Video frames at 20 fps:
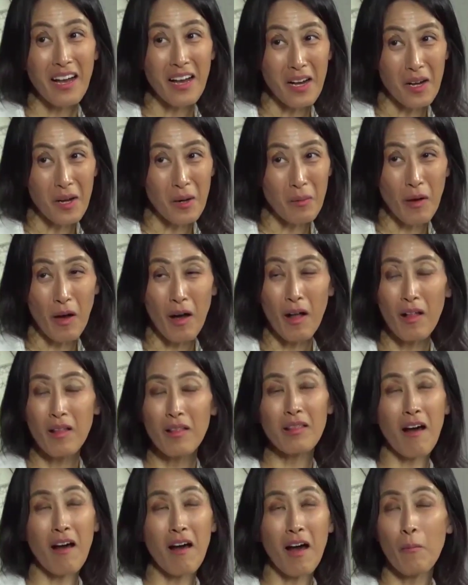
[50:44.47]
um, a
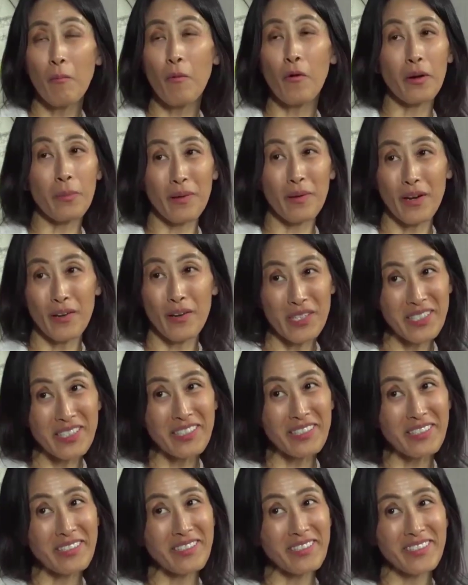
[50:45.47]
lot more
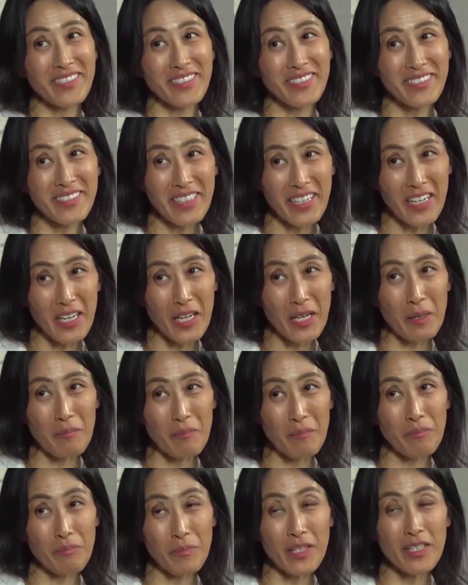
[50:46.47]
appearances yeah.
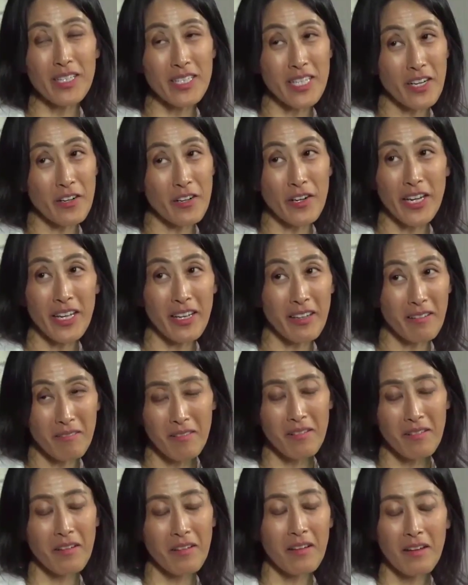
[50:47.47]
Um,
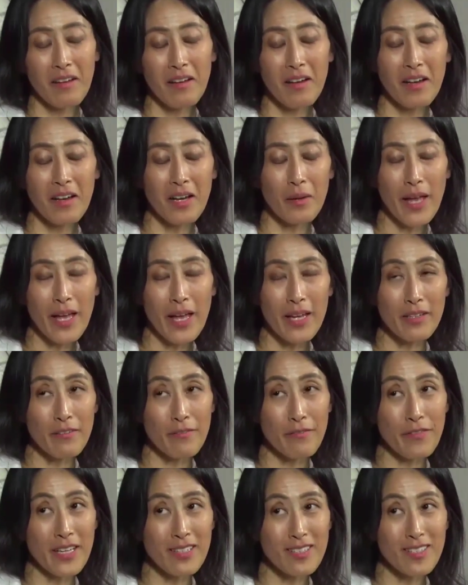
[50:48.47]
military um, and
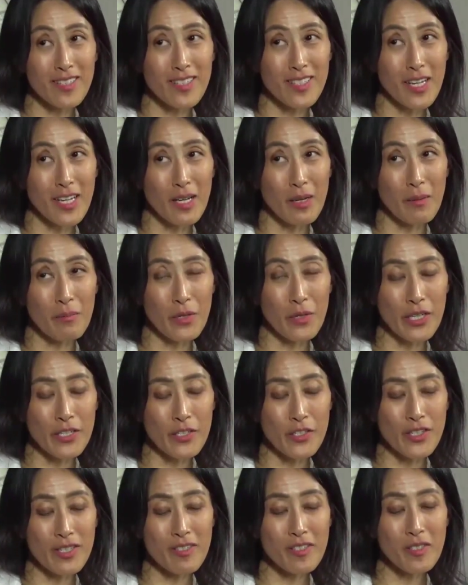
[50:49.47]
defense uh,
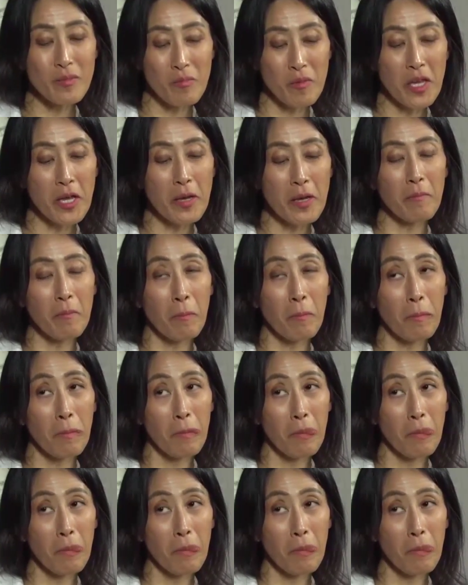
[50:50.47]
munitions yeah